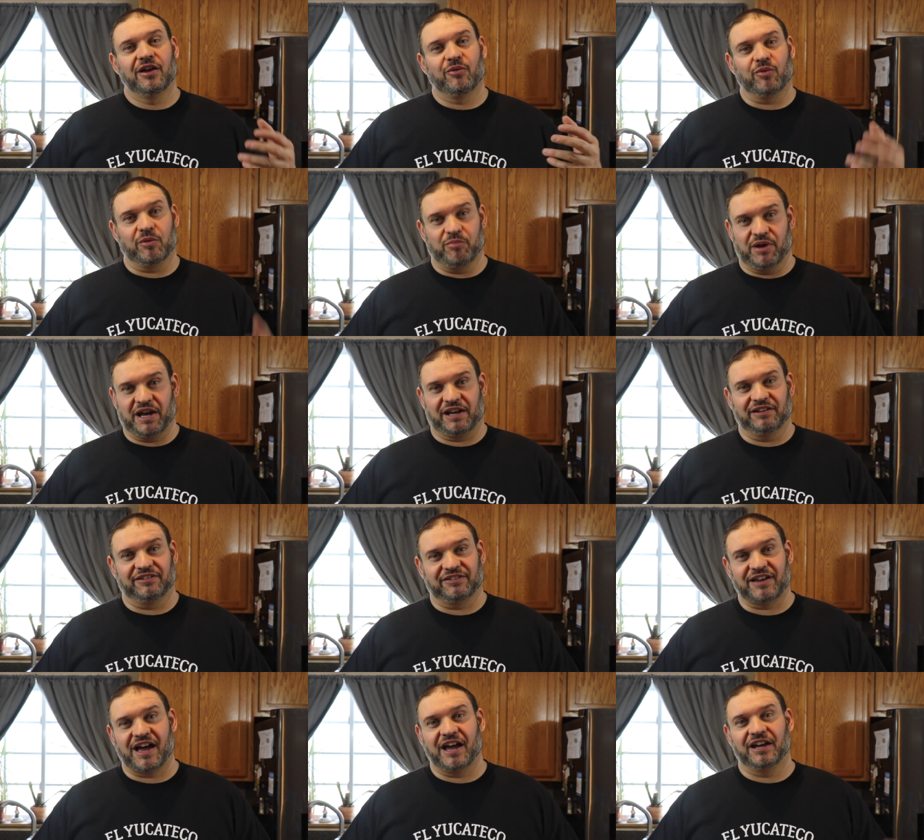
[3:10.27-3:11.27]
We're back
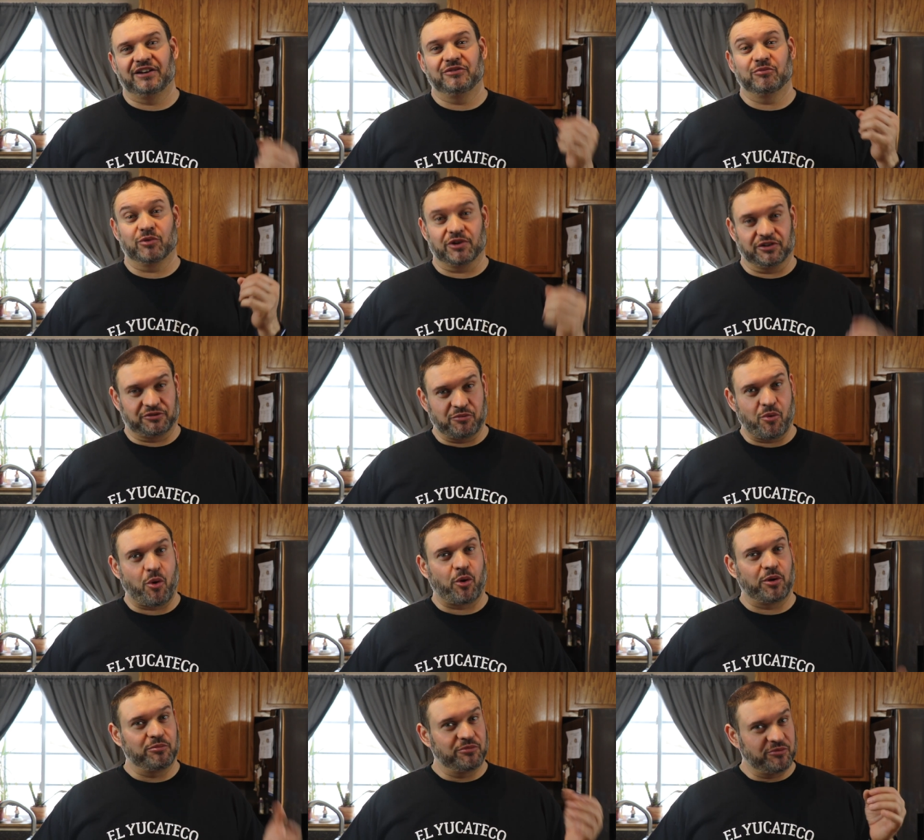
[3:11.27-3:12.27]
inside where it's
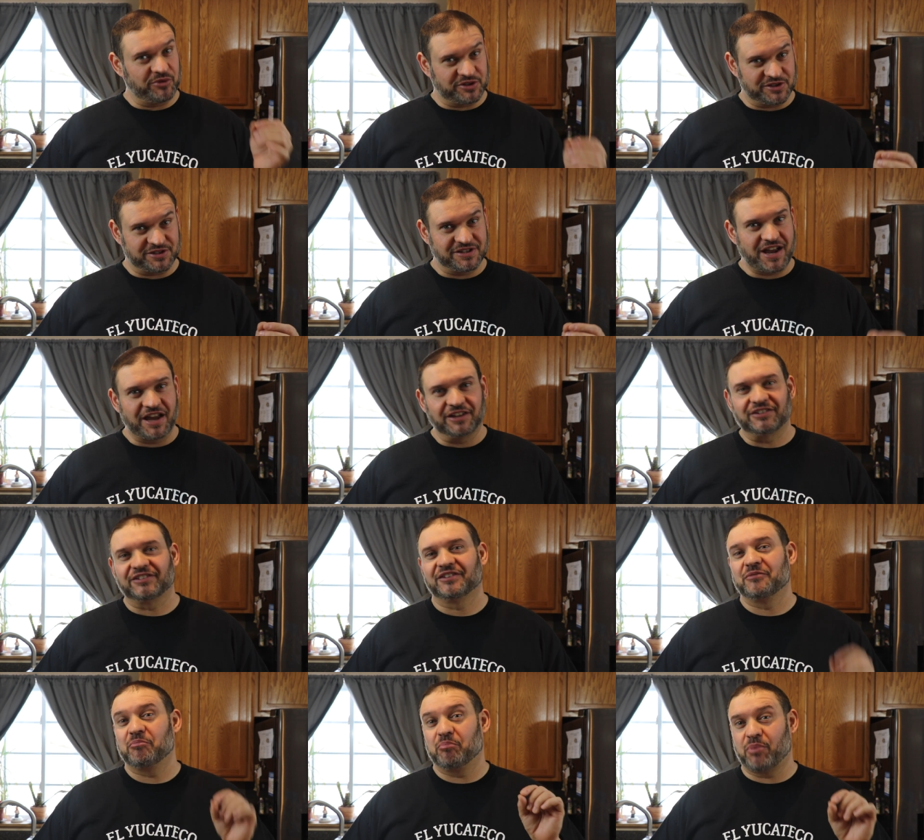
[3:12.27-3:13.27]
warm, which is nice,